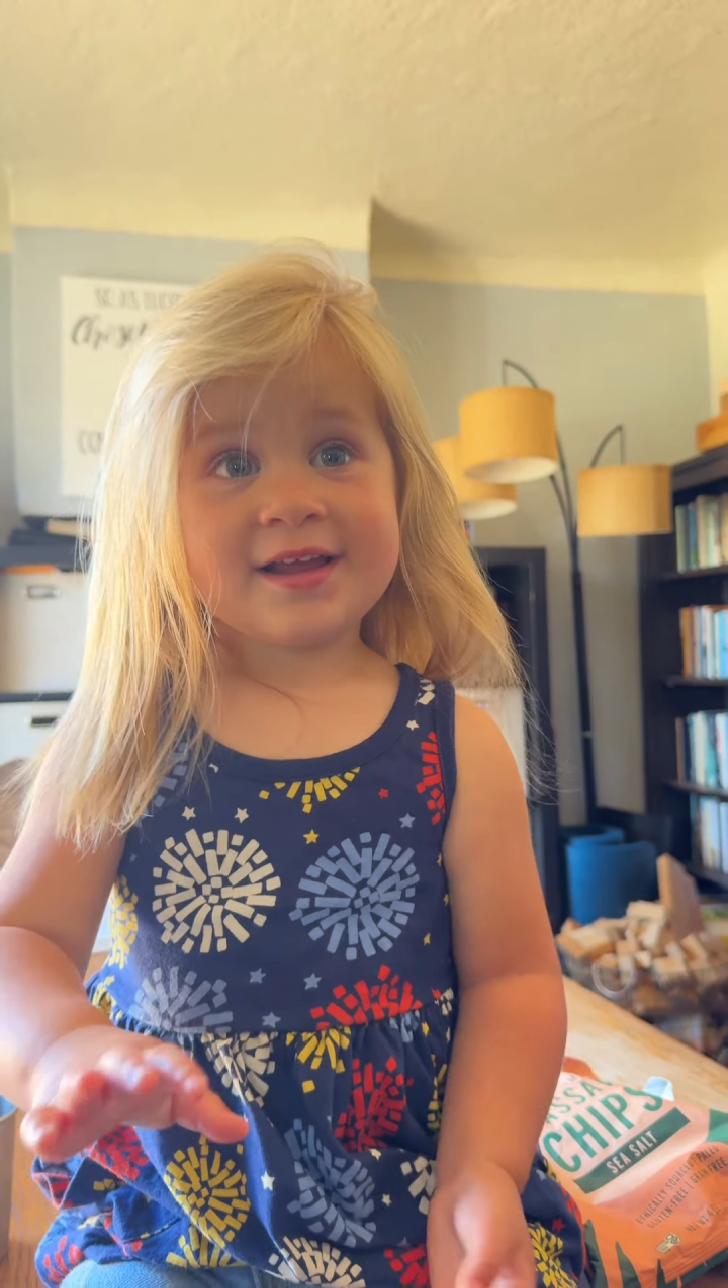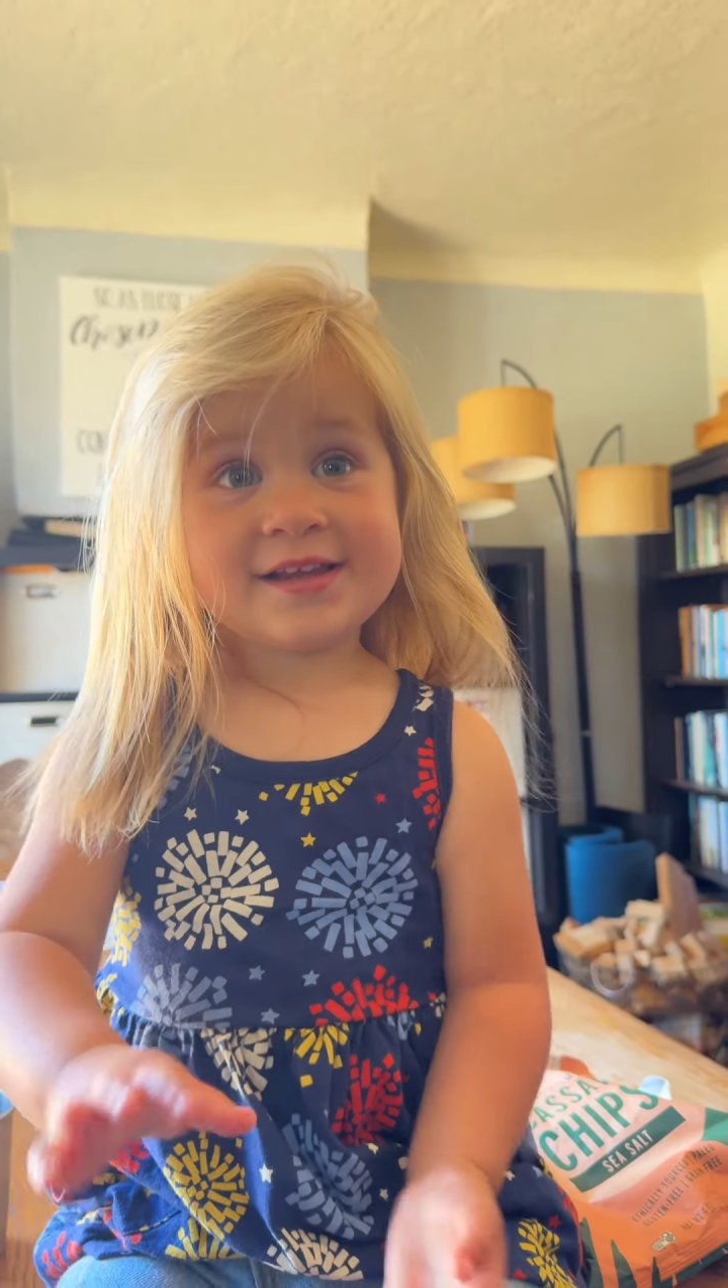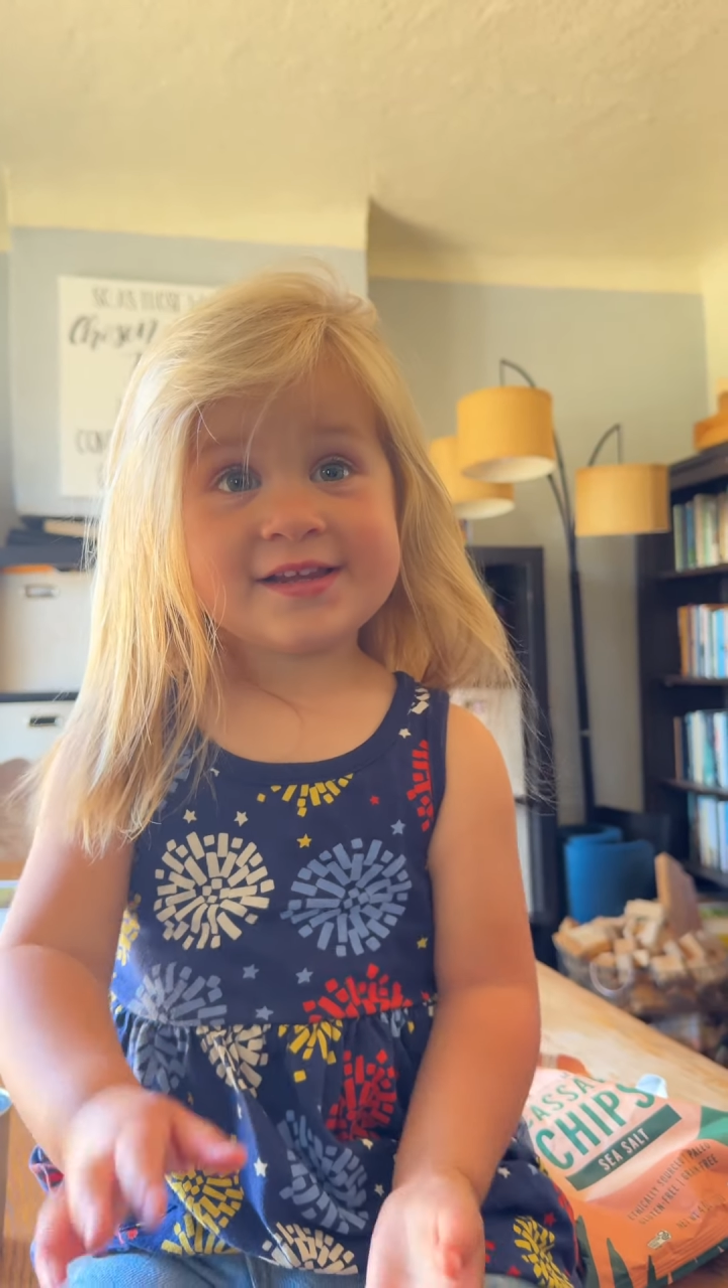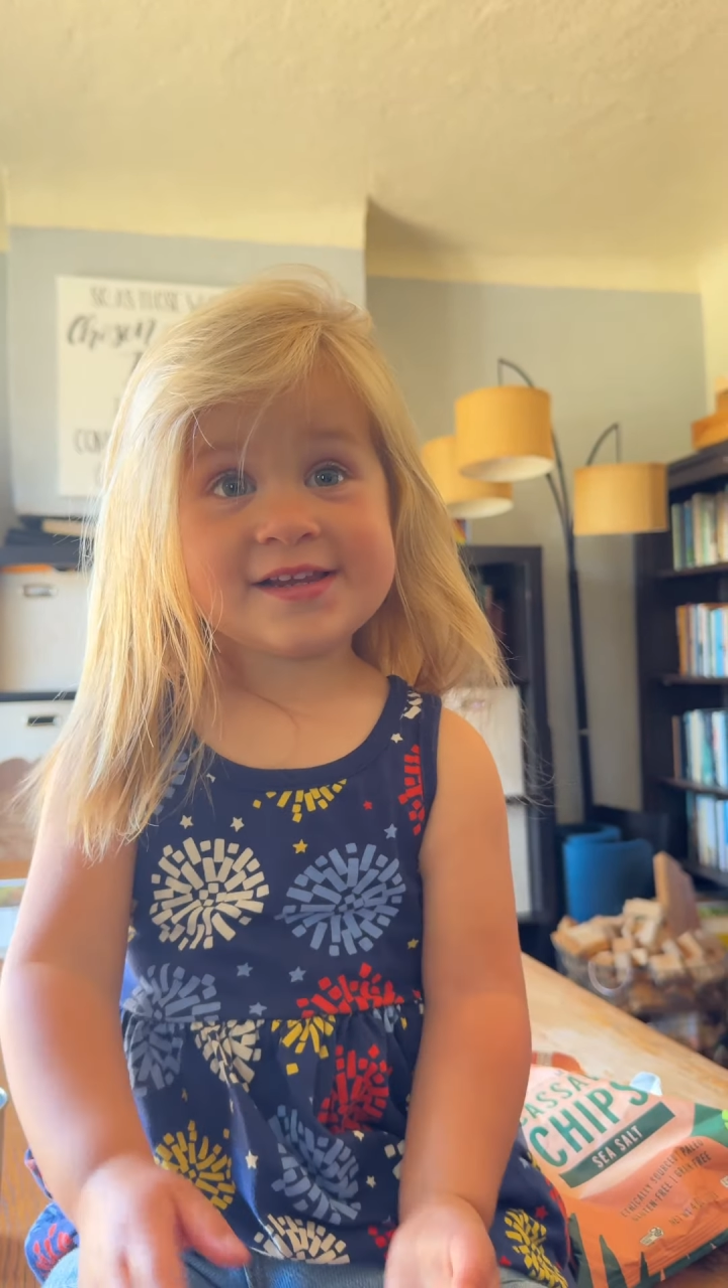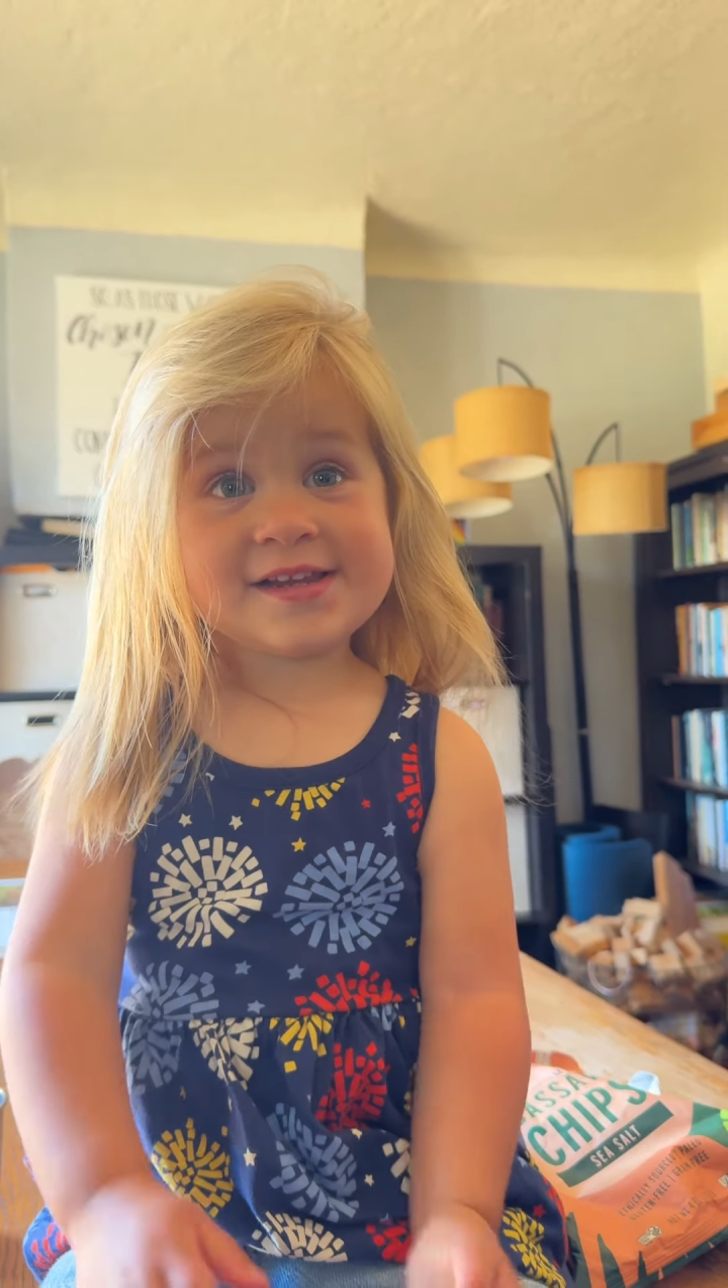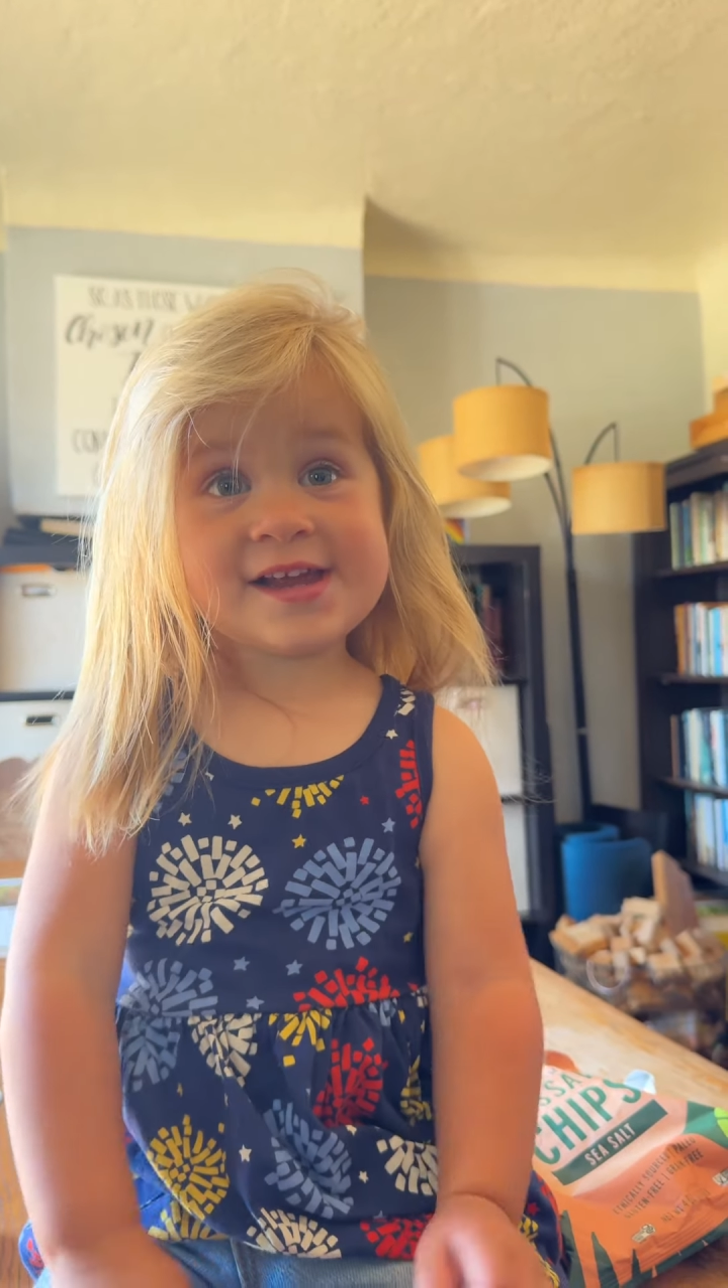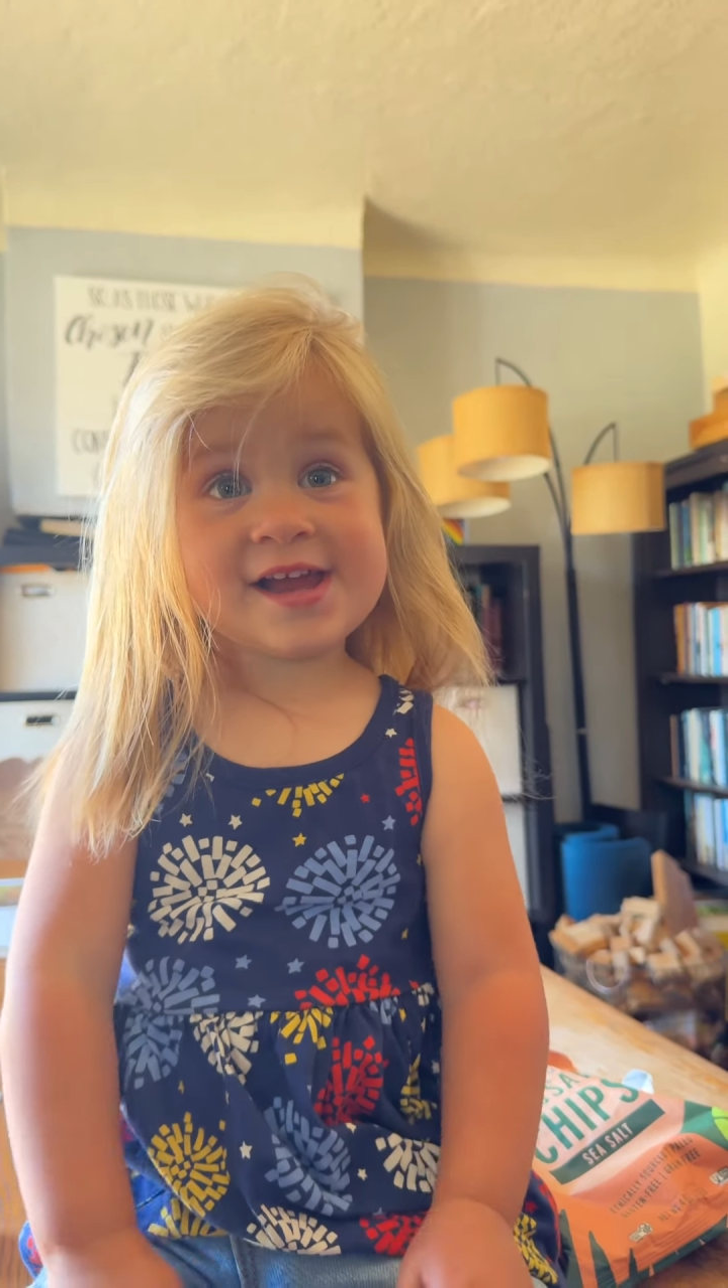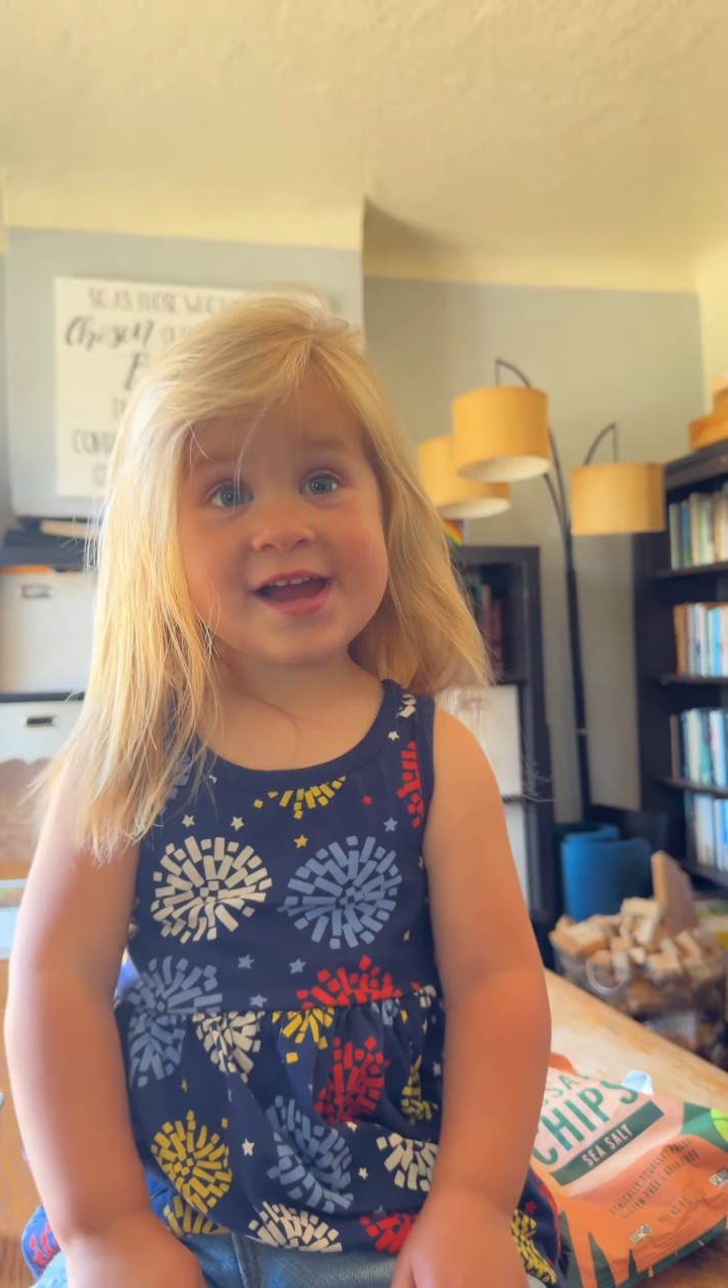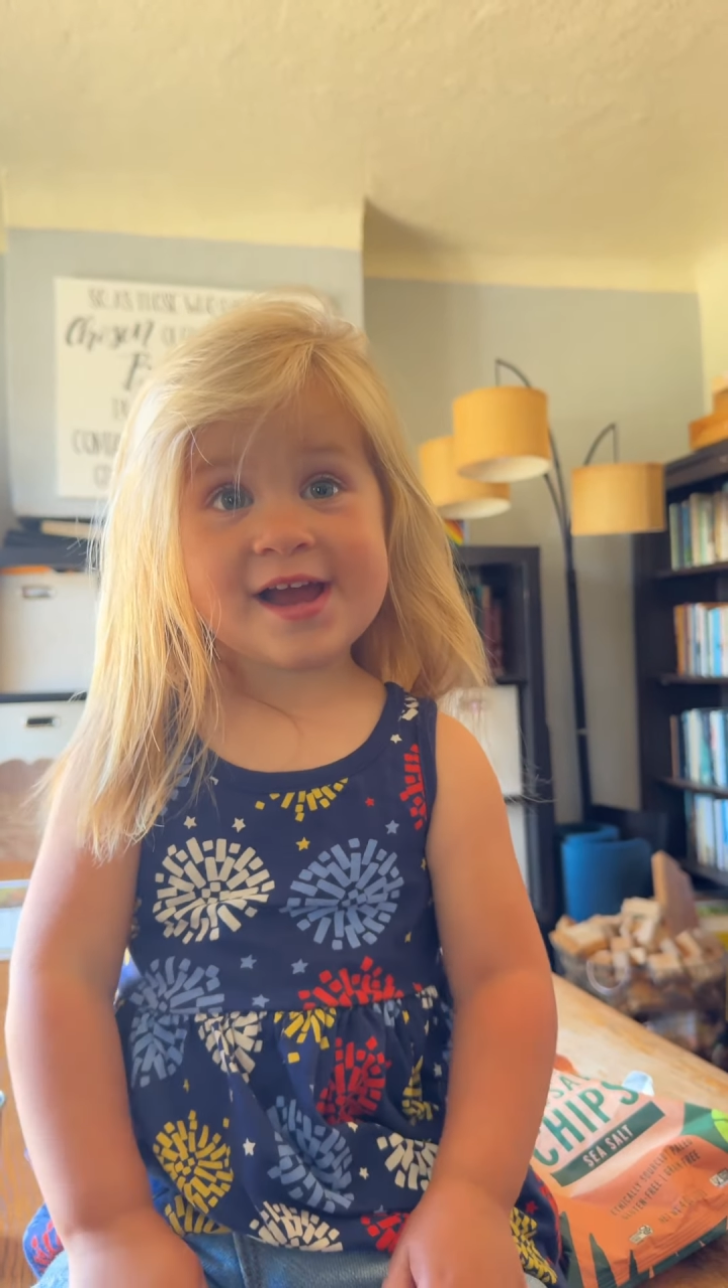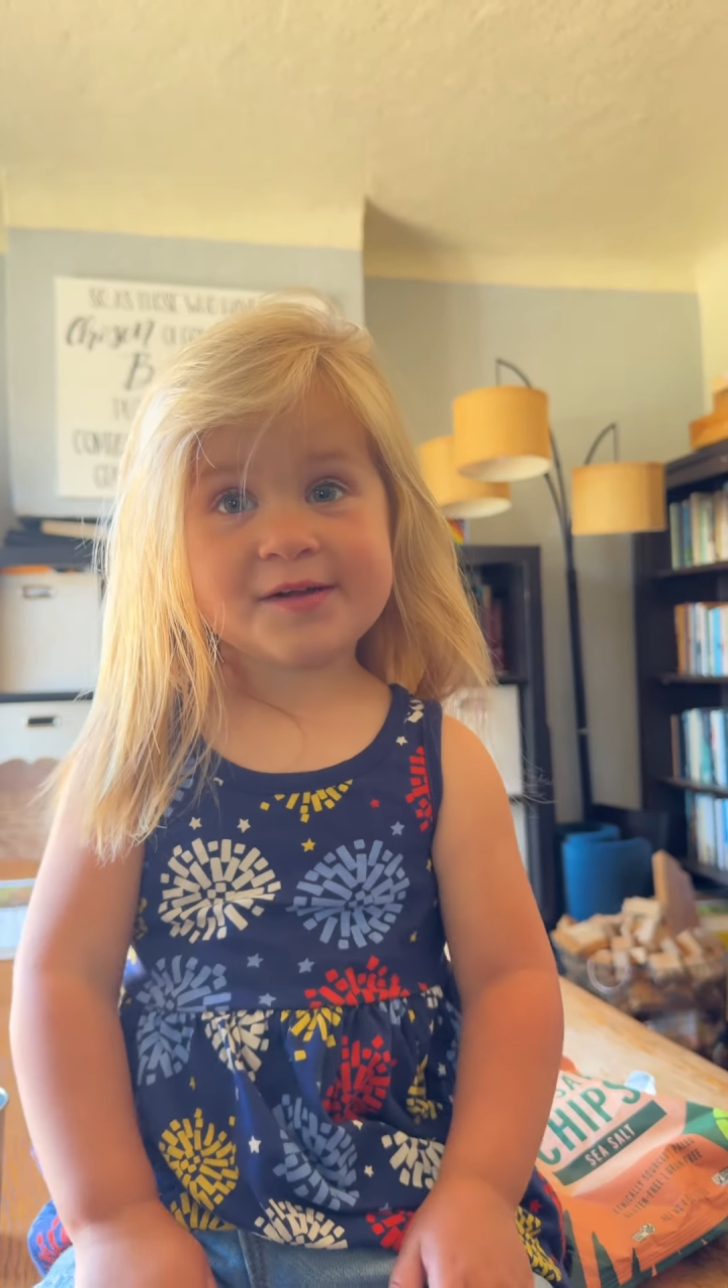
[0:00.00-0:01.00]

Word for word: Oh, yeah.